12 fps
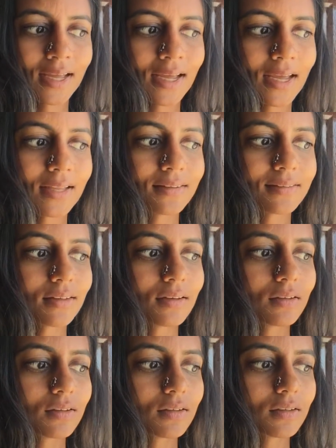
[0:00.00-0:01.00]
And he said,
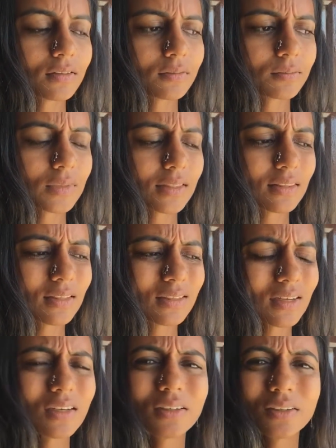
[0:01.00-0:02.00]
um, I think
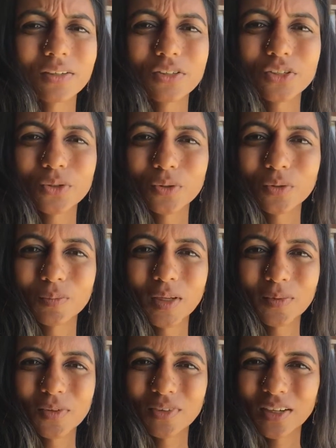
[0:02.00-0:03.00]
I heard you
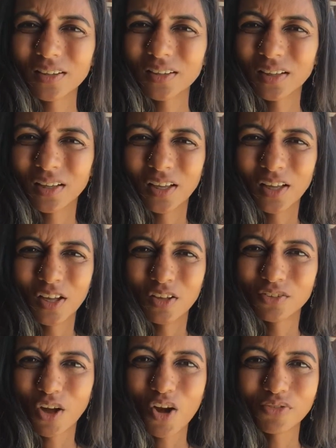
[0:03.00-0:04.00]
maybe very
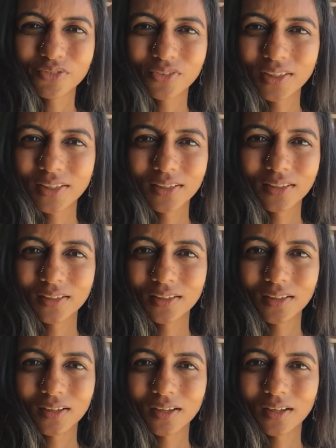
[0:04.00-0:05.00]
softly
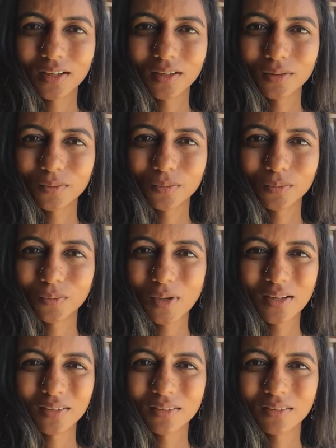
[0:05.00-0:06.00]
uh,
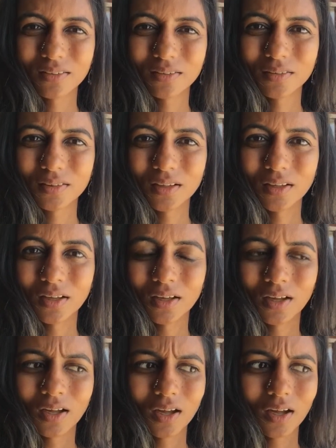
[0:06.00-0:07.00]
once,
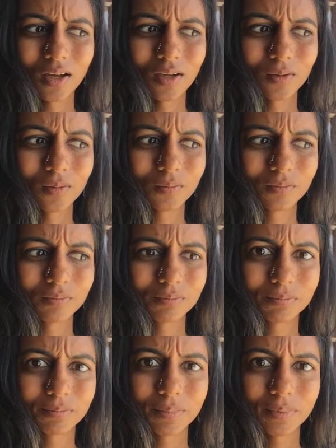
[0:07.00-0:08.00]
uh,
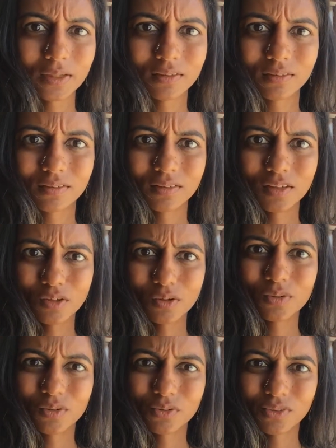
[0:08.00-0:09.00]
but you
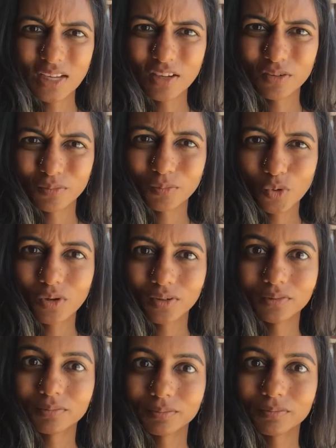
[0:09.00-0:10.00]
know, you sing
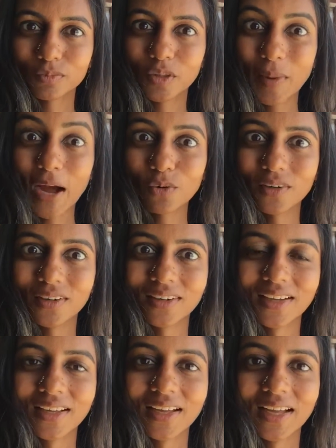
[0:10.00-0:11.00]
more with power.
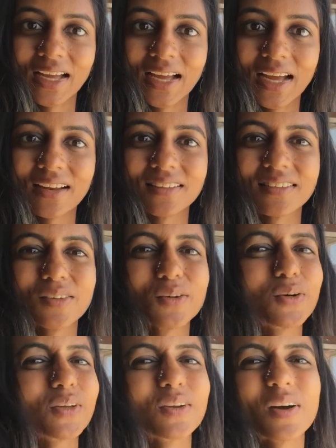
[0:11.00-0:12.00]
And I said,
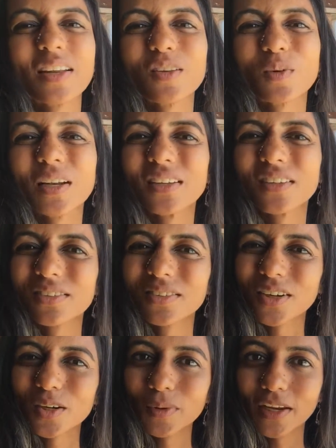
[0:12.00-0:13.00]
Oh, you know, I didn't want to
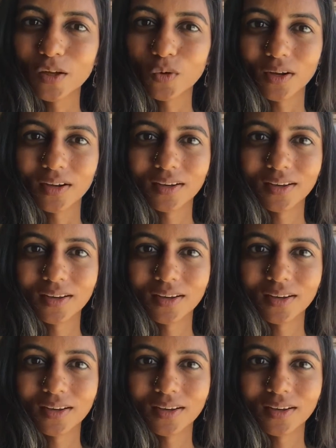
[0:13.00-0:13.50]
disturb anyone.